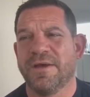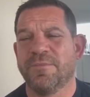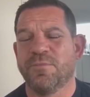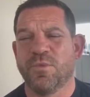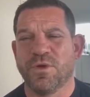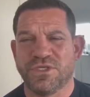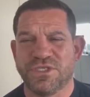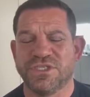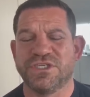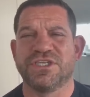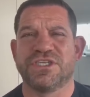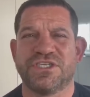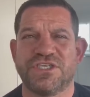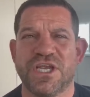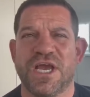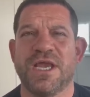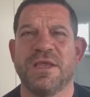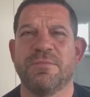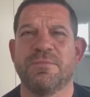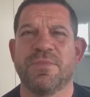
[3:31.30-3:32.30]
which is a
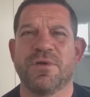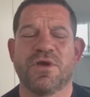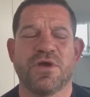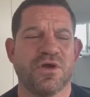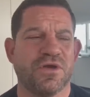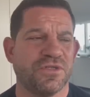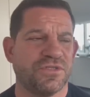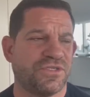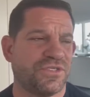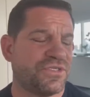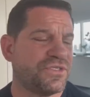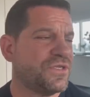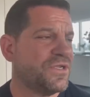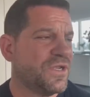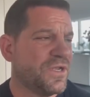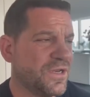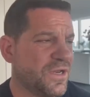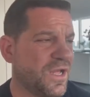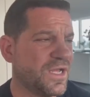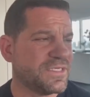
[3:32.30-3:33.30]
shame because,
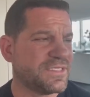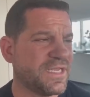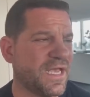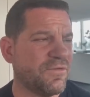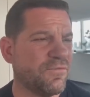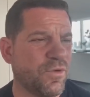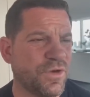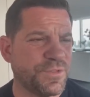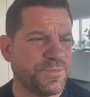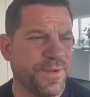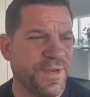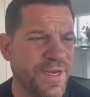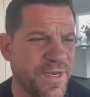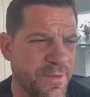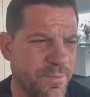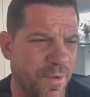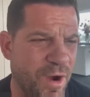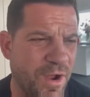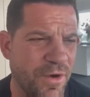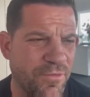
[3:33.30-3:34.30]
like I say, I've always been an
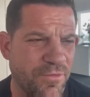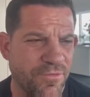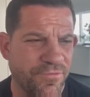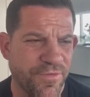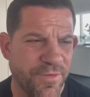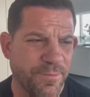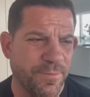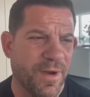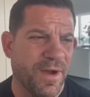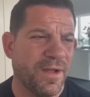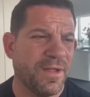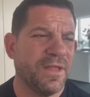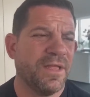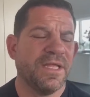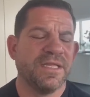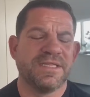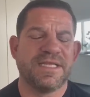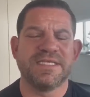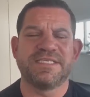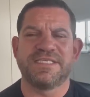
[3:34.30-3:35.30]
admirer of him. But
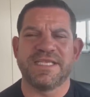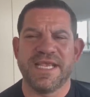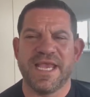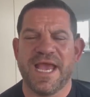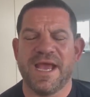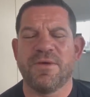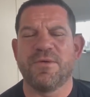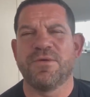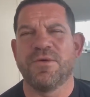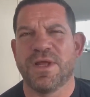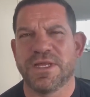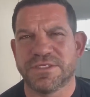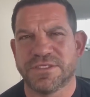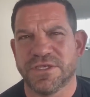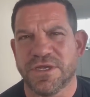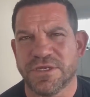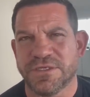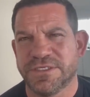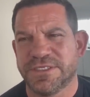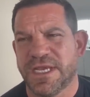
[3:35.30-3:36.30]
let's see how all that
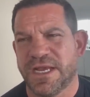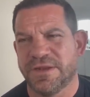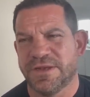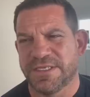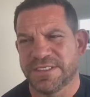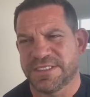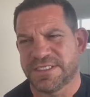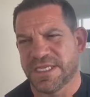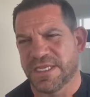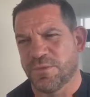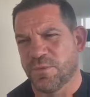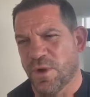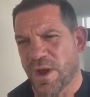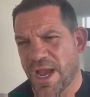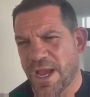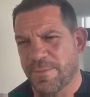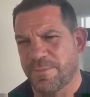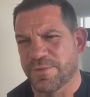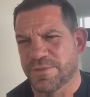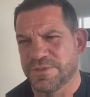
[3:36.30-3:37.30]
turns out. Let's see what
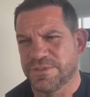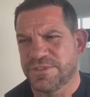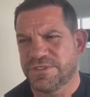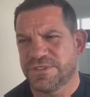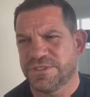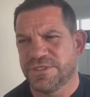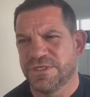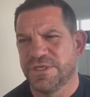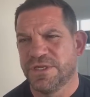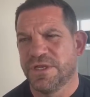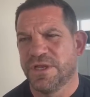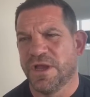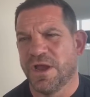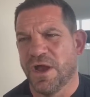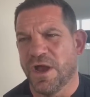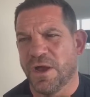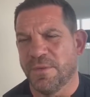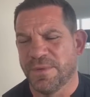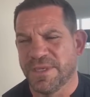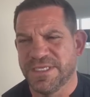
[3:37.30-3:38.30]
happens.
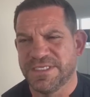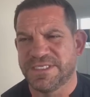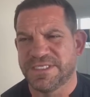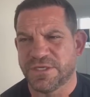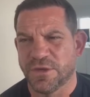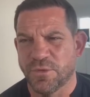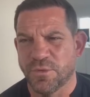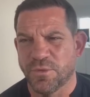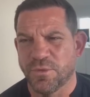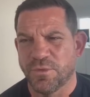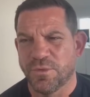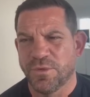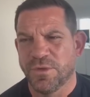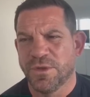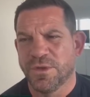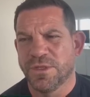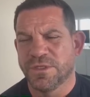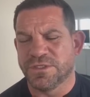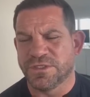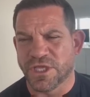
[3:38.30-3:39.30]
He's still
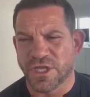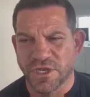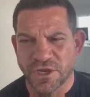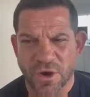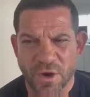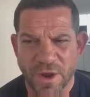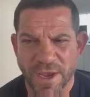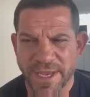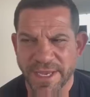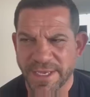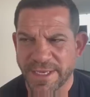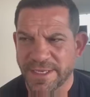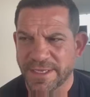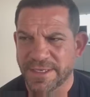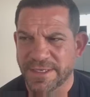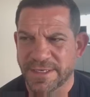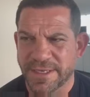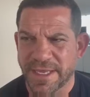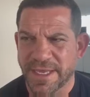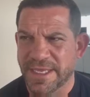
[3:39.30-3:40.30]
denying
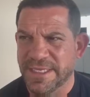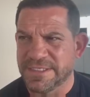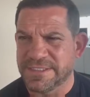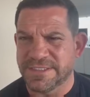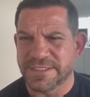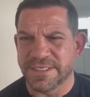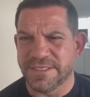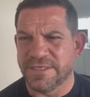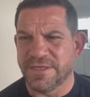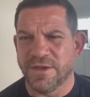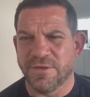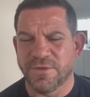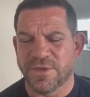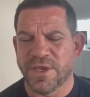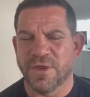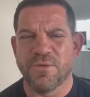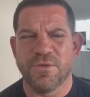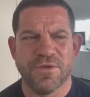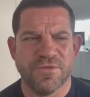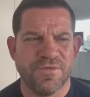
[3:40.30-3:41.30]
that he's, you know,
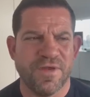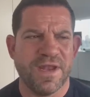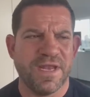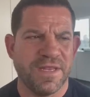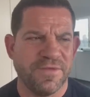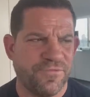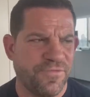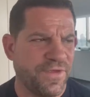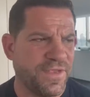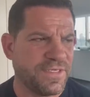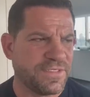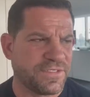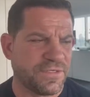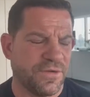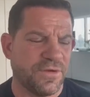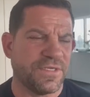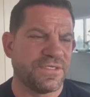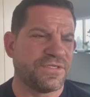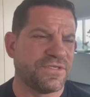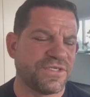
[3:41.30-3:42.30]
guilty of anything.
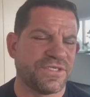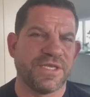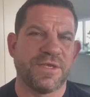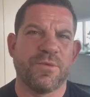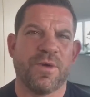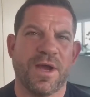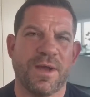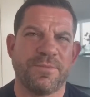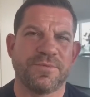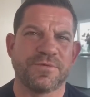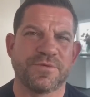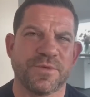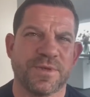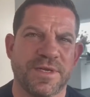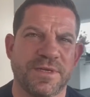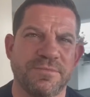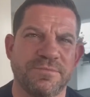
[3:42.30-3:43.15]
So let's just see what happens with that.